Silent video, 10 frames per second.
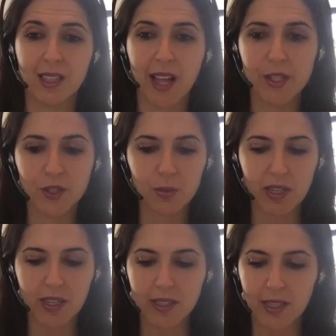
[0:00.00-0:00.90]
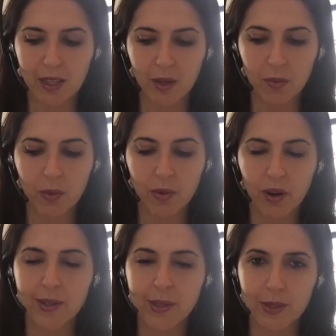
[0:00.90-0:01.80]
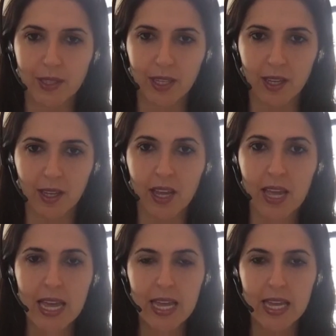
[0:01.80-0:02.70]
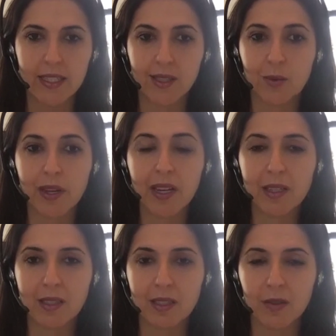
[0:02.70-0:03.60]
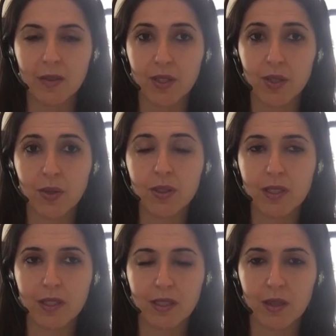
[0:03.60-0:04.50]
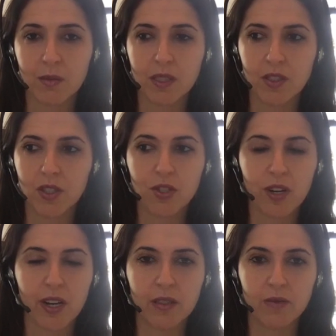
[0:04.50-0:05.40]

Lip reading: classroom, because I think what we're also seeing is the weaknesses of our school systems, just trying to